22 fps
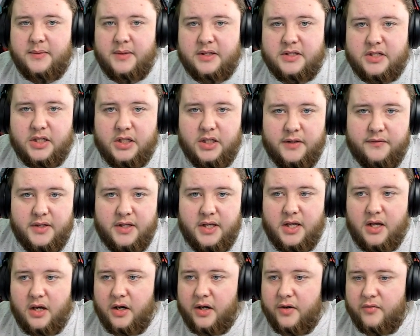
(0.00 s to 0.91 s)
That's a
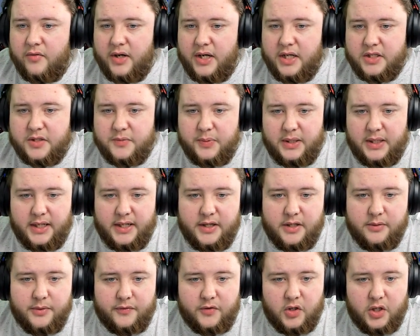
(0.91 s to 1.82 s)
lovely high-rated player
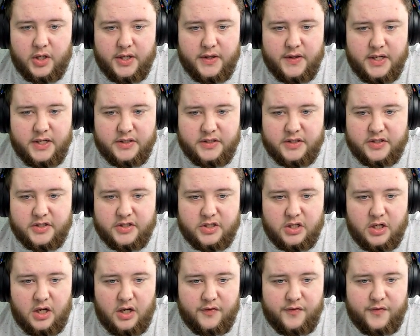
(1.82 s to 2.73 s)
that we've got in there to
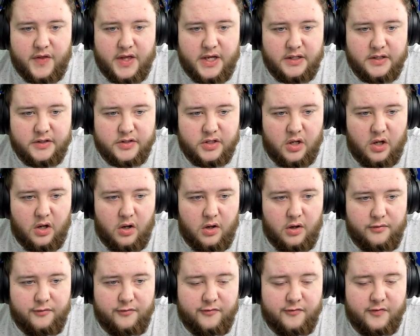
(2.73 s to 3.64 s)
start things
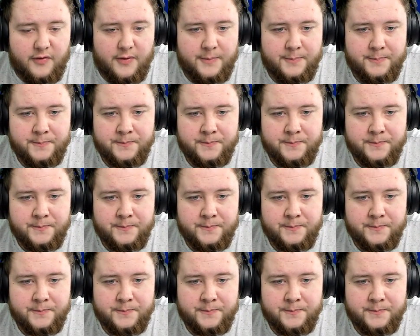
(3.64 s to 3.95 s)
off.